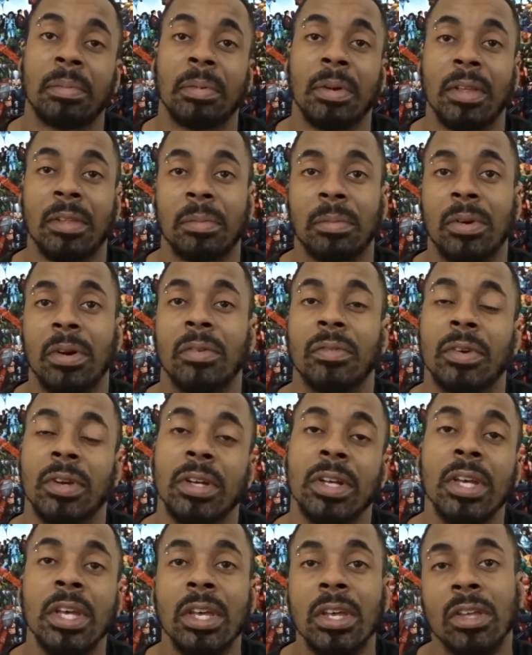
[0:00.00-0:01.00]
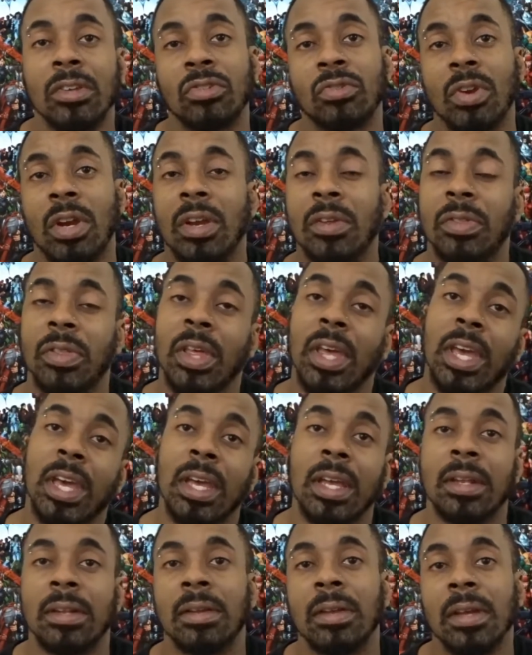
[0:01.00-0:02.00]
It's more of a strength
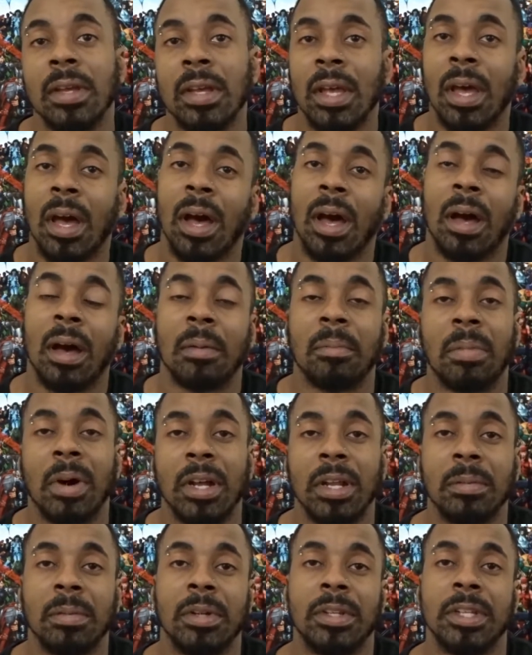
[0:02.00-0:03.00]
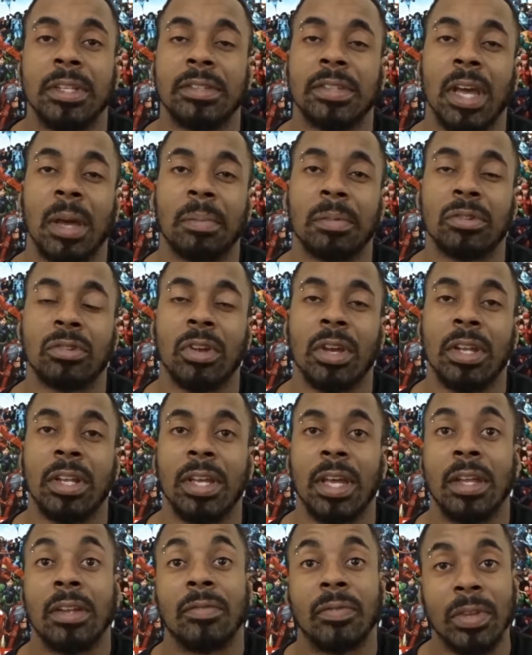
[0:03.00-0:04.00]
and bodybuilding type of
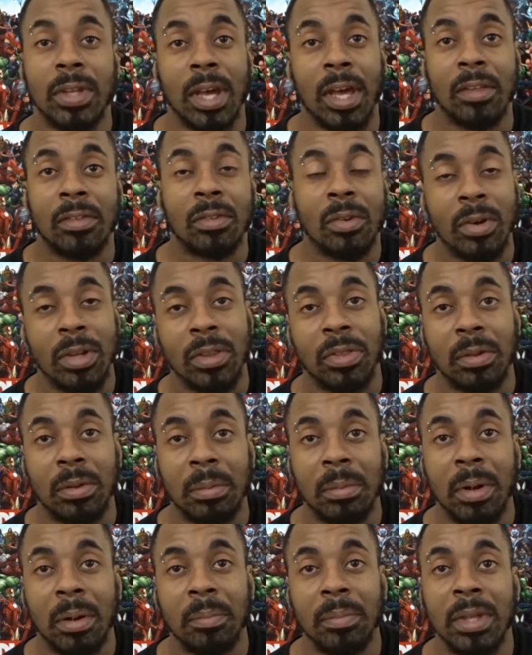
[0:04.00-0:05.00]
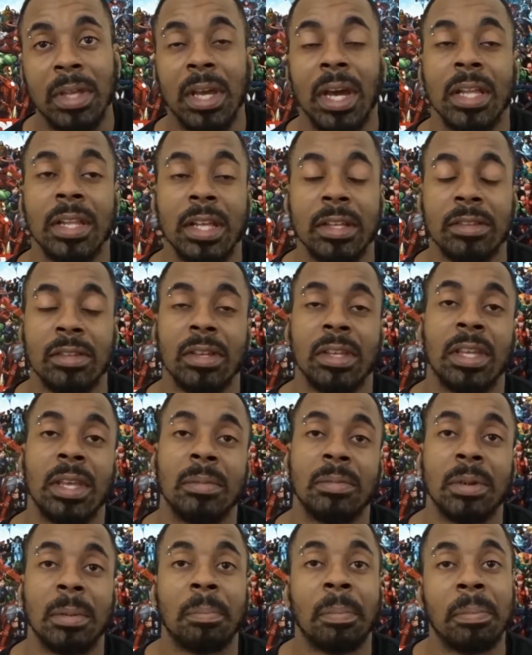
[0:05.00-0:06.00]
training. And if you guys know anything about me, I like to
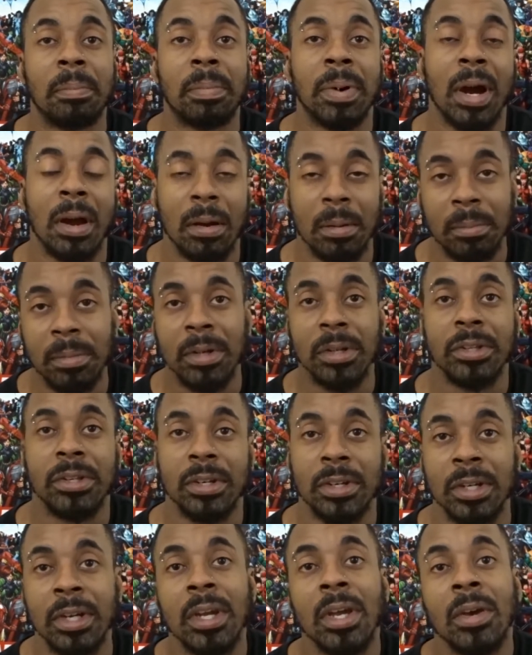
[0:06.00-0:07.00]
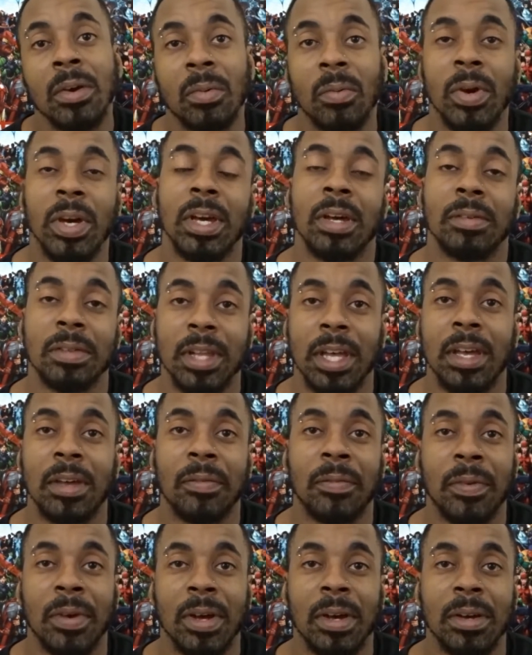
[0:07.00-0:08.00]
keep the power builder way of
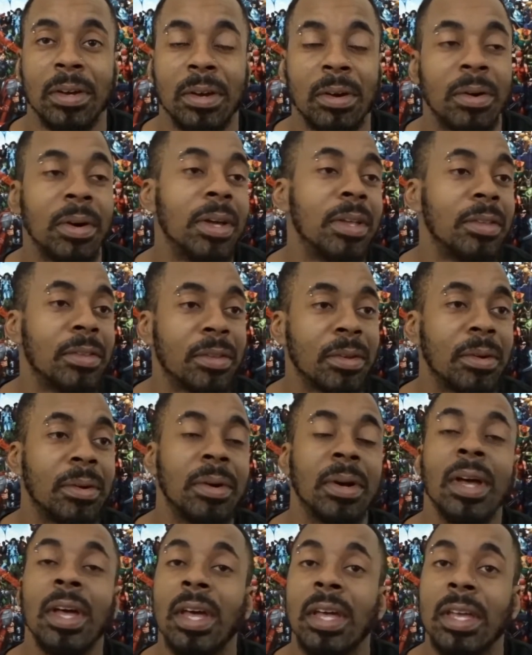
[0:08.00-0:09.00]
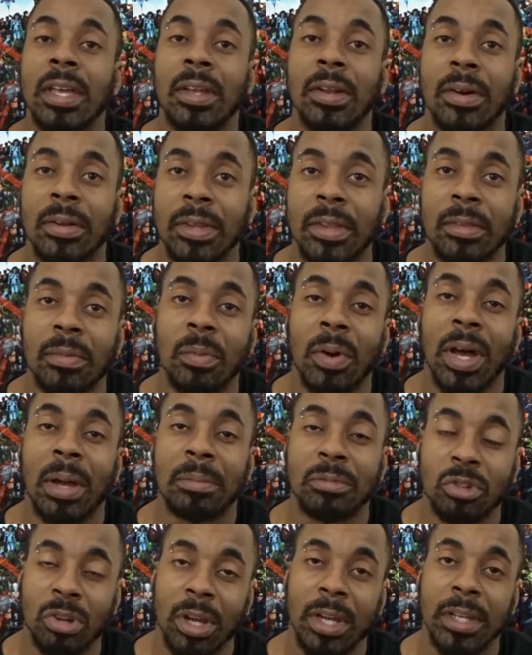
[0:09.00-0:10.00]
life going. So, you know, this is why
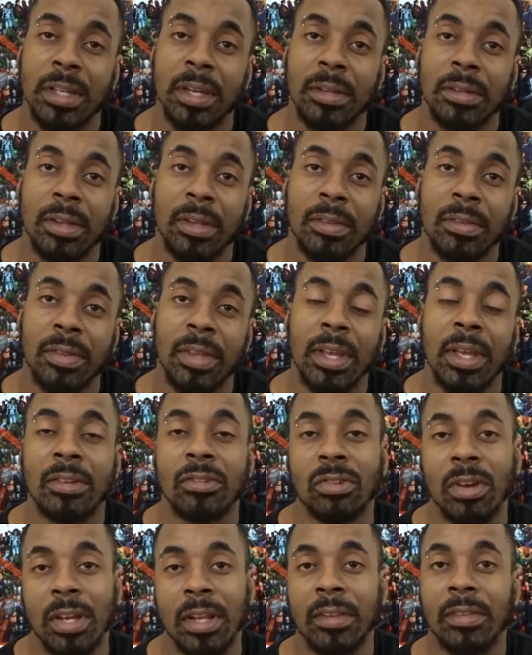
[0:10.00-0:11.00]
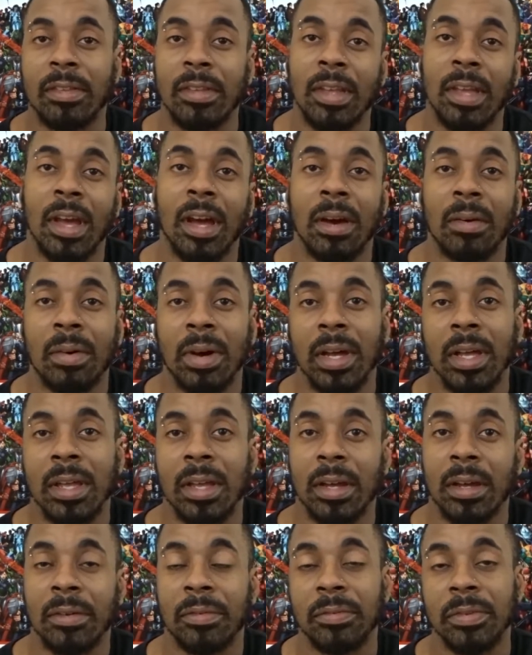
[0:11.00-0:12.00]
I'm trying out this thing and trying to see how I
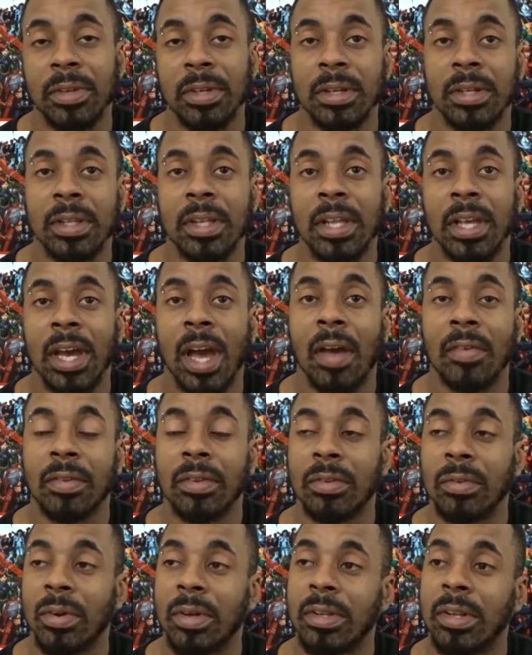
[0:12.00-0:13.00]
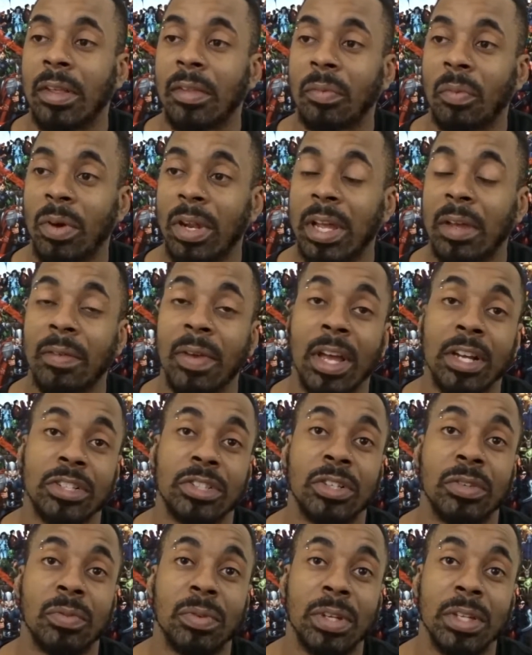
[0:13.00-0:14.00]
feel after doing this. What I've
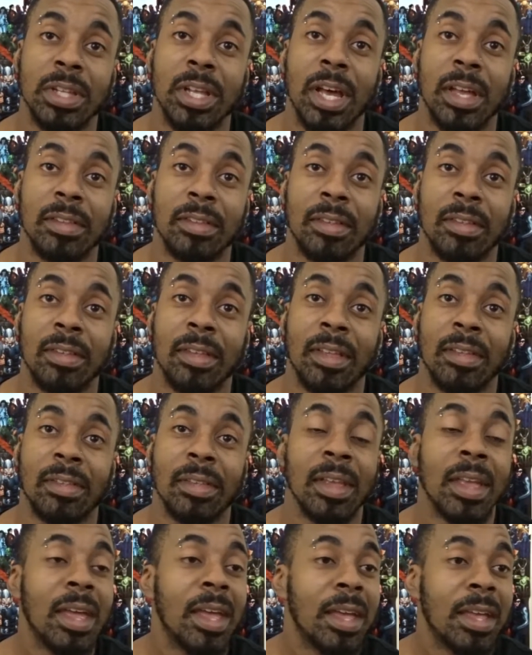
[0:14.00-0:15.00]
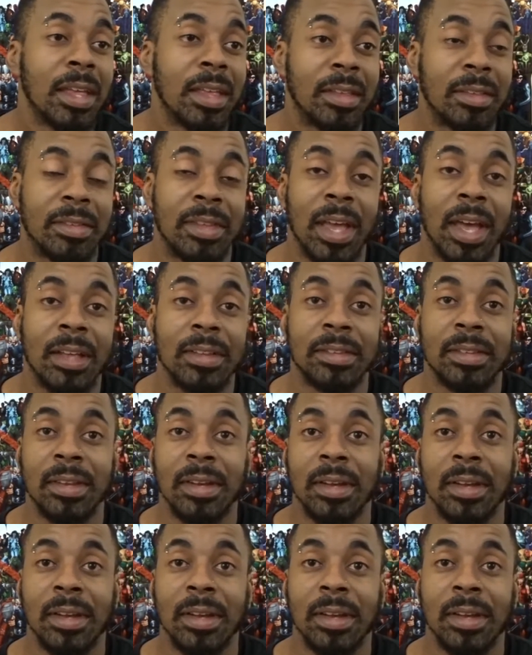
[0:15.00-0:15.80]
actually realized is that